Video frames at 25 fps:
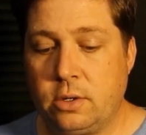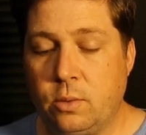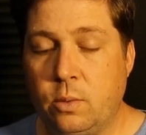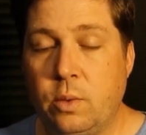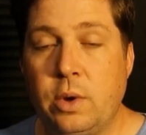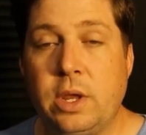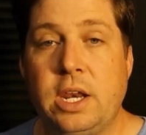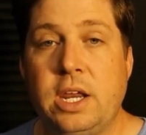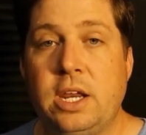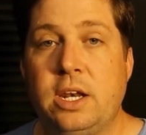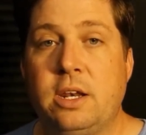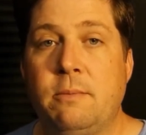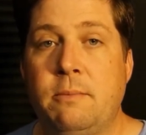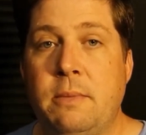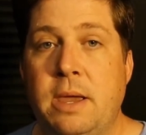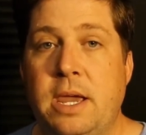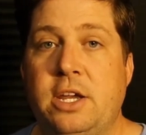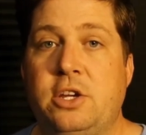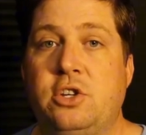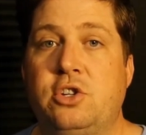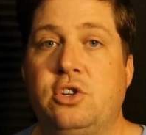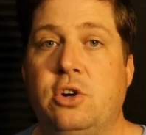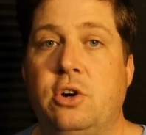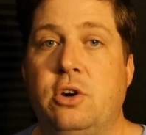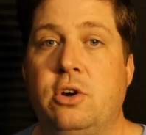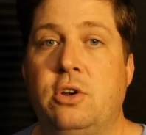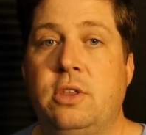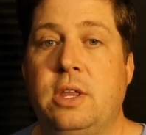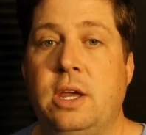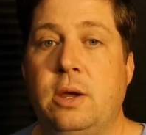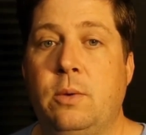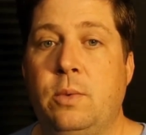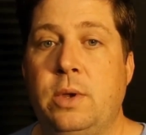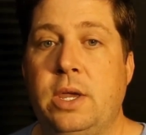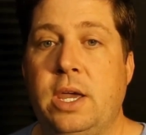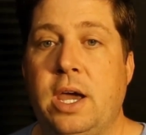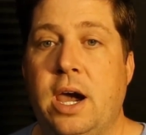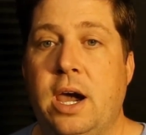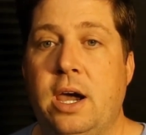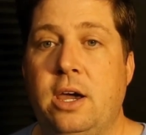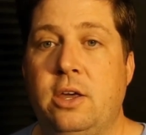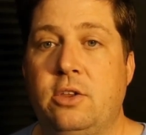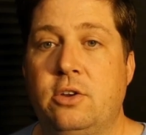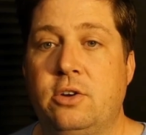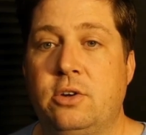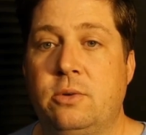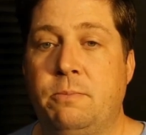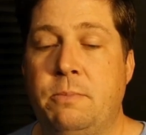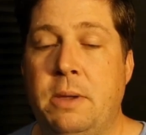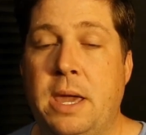we need to make sure that we
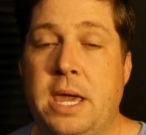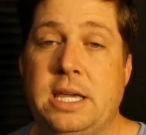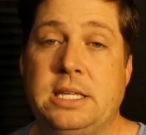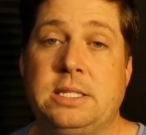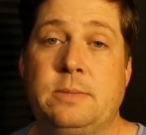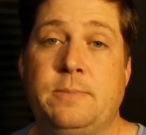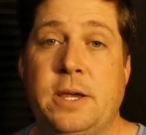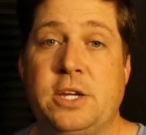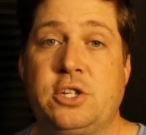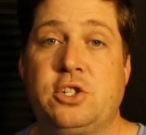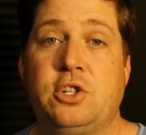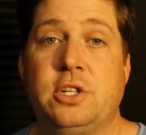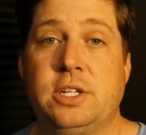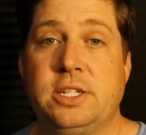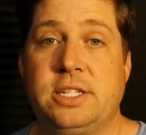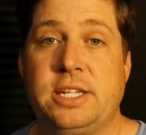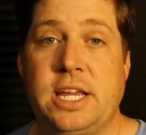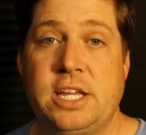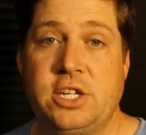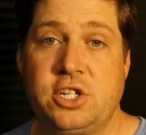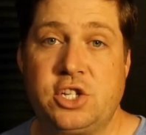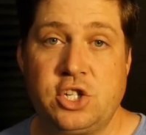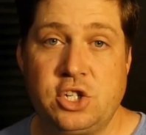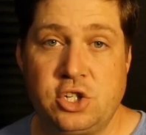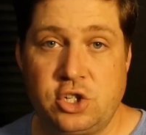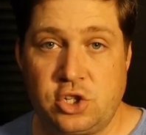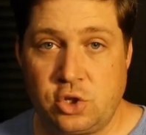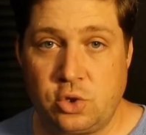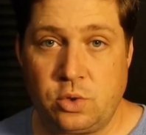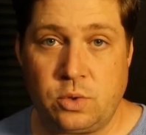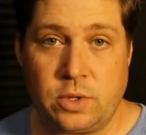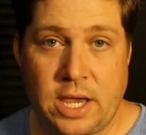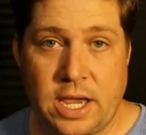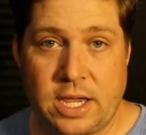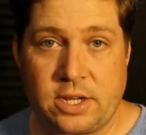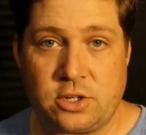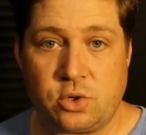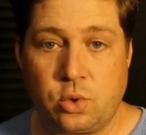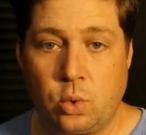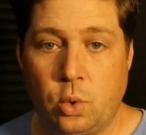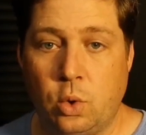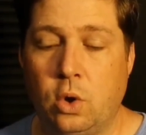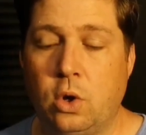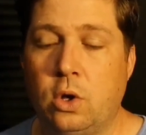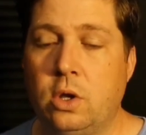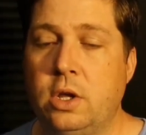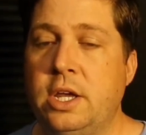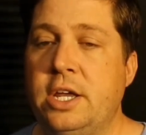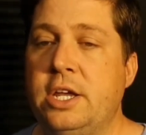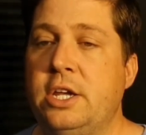either pay special attention to that
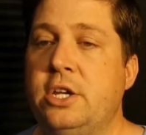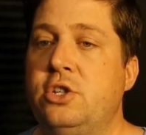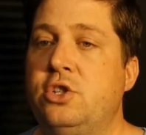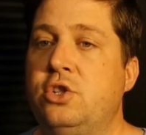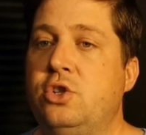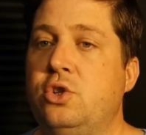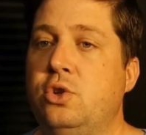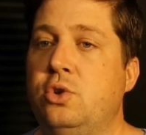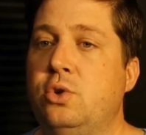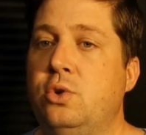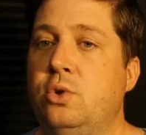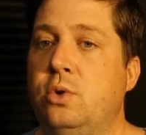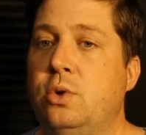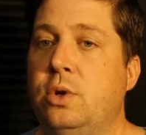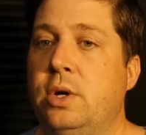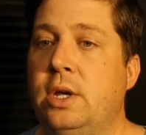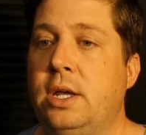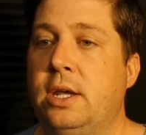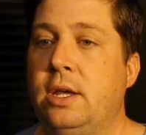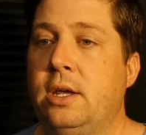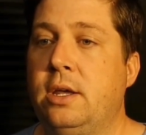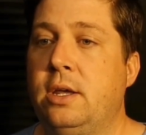tool to